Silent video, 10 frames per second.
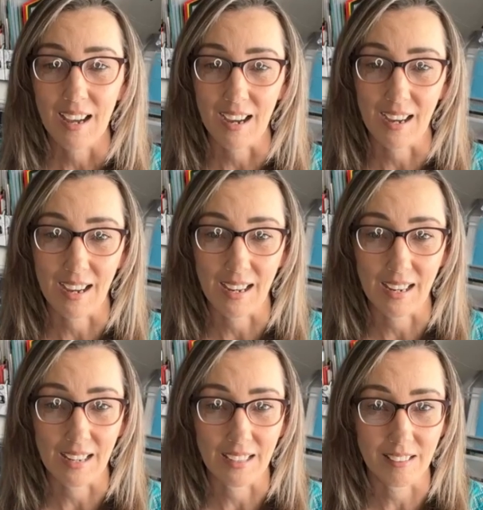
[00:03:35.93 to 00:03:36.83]

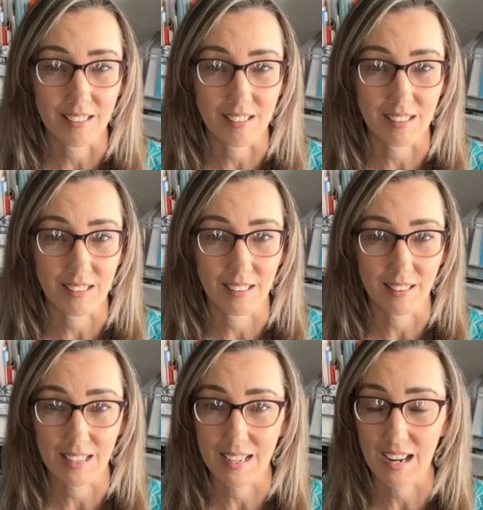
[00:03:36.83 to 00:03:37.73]
I didn't
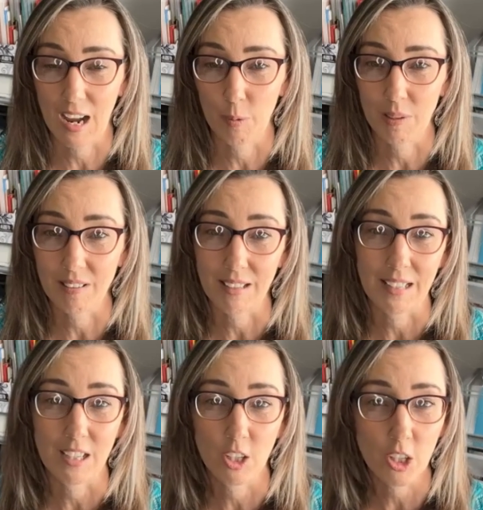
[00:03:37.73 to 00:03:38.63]
think I was
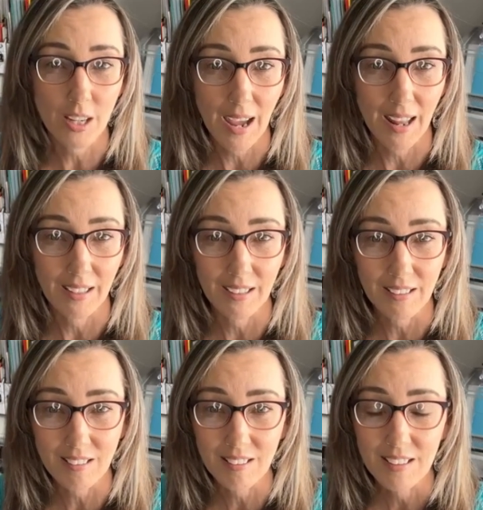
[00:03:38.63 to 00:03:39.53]
any good at
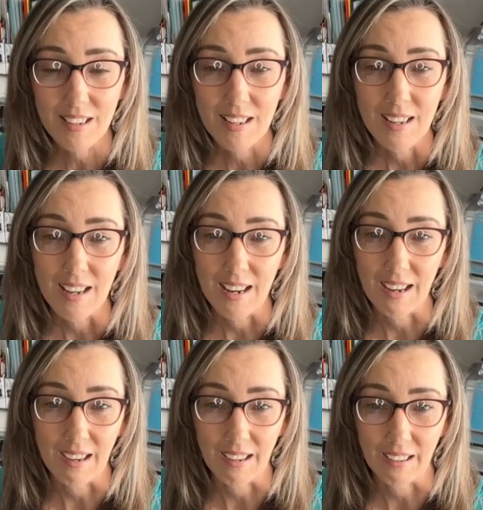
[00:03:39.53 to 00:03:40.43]
it.
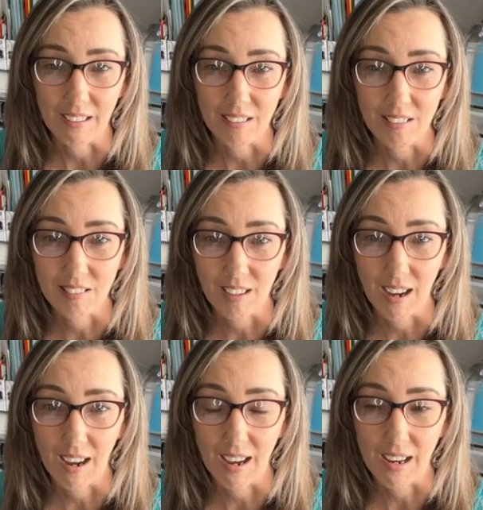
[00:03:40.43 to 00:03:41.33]
And
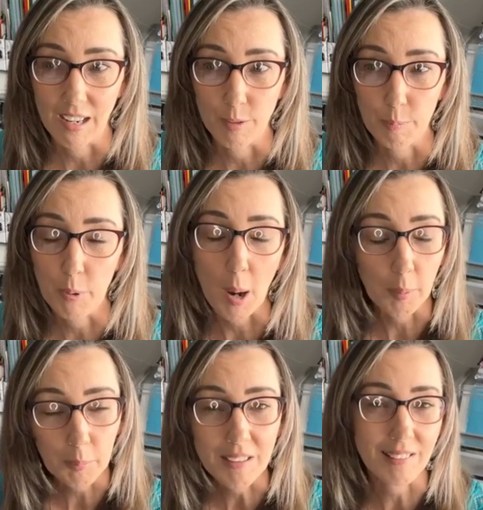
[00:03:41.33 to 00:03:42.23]
I
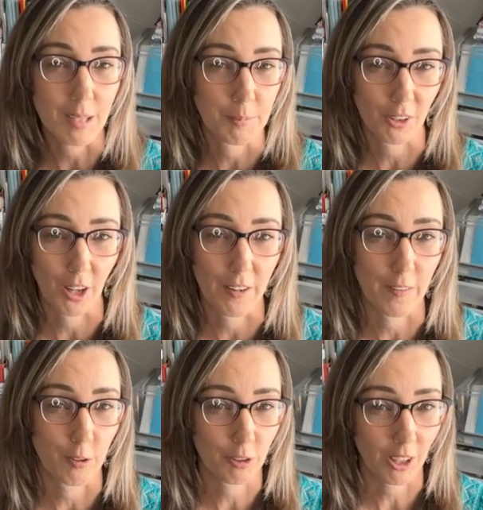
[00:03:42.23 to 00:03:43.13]
probably skipped a lot of
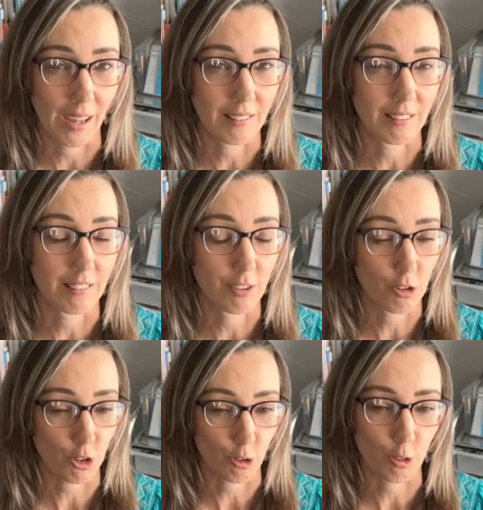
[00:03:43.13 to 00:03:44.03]
those classes,
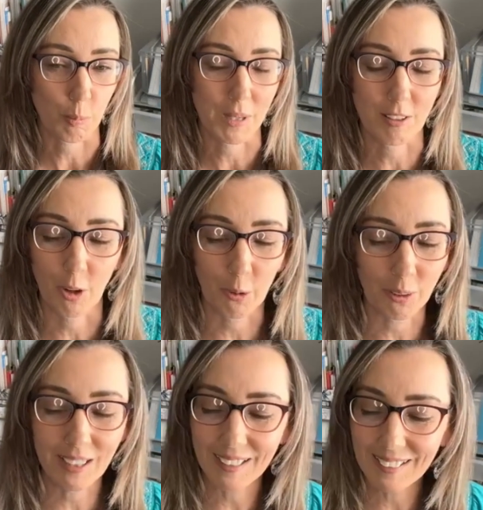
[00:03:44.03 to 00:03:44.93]
truth be told.